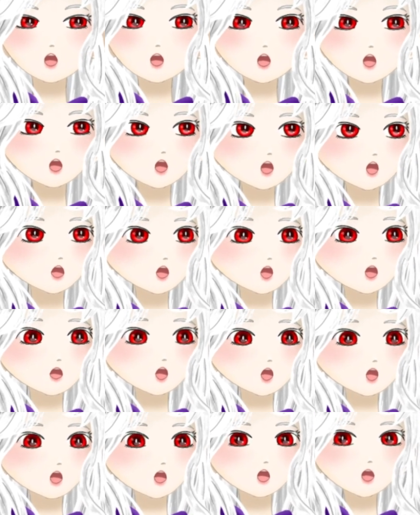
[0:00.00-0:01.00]
so he was
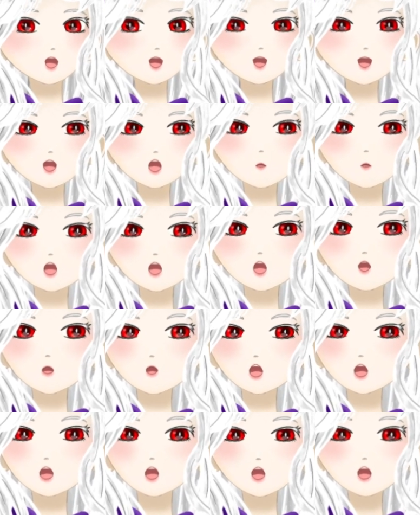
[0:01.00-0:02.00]
left-handed, but he
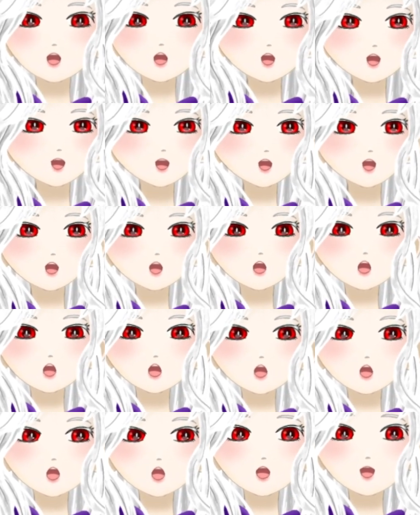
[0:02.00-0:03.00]
wasn't given a
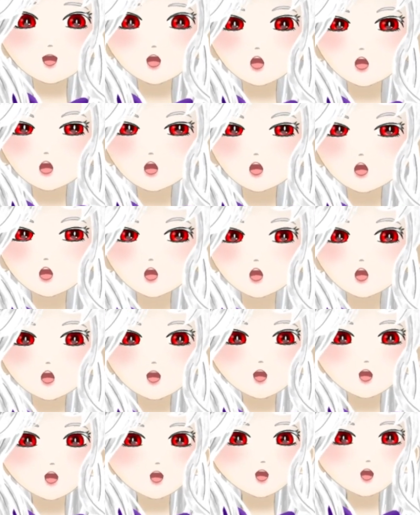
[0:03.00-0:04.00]
left-handed guitar.
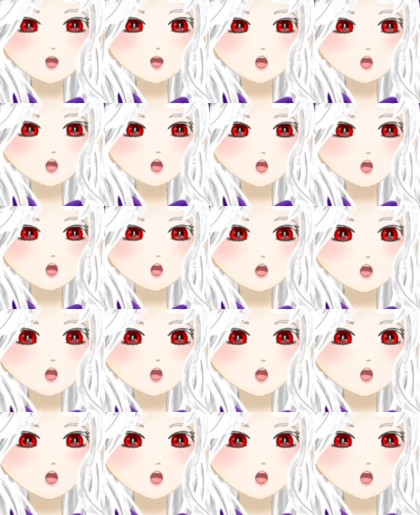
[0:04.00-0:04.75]
So,